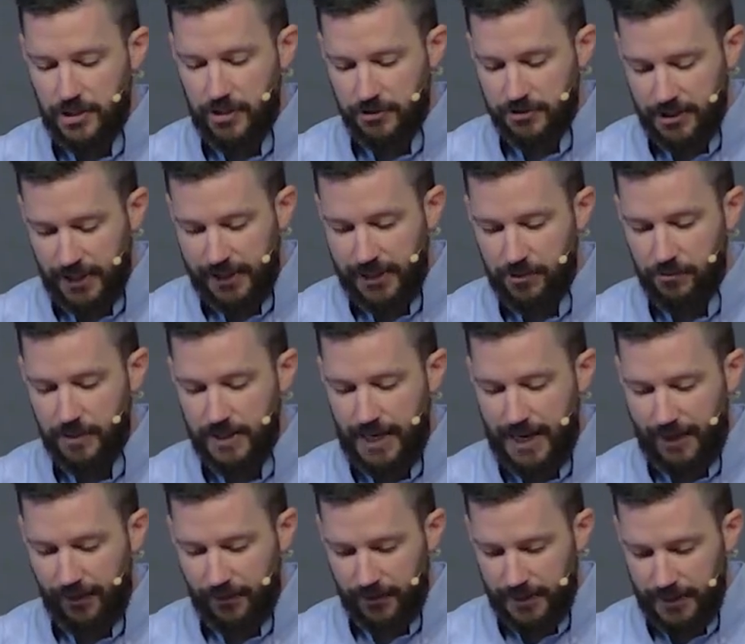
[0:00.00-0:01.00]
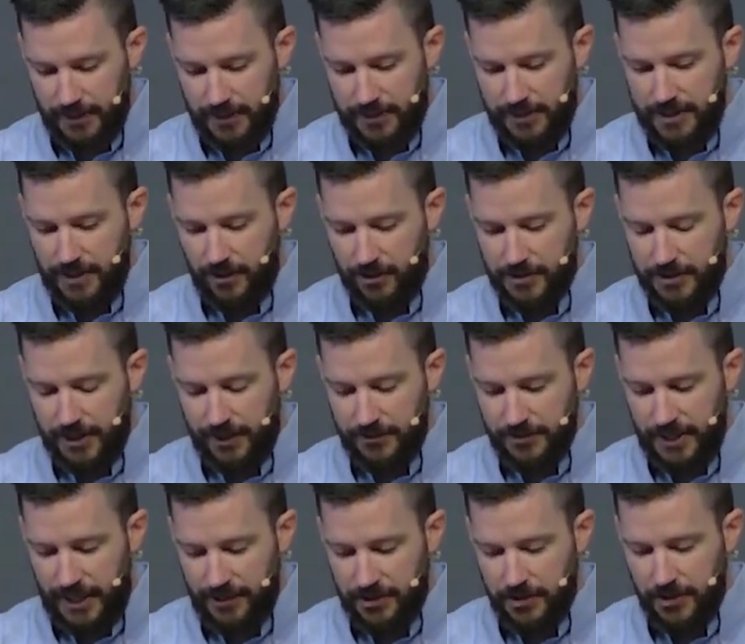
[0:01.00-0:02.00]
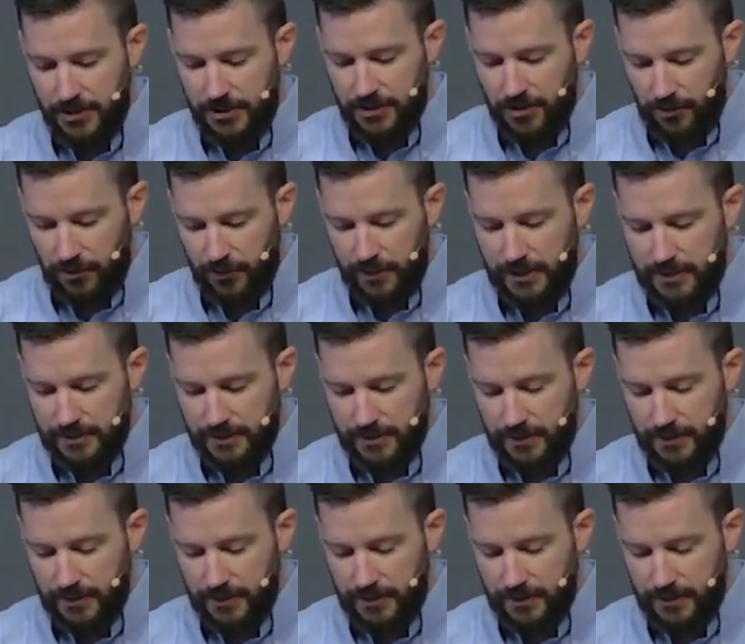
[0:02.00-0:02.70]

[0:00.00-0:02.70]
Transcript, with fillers: our second reality to see ourselves not just as a holy,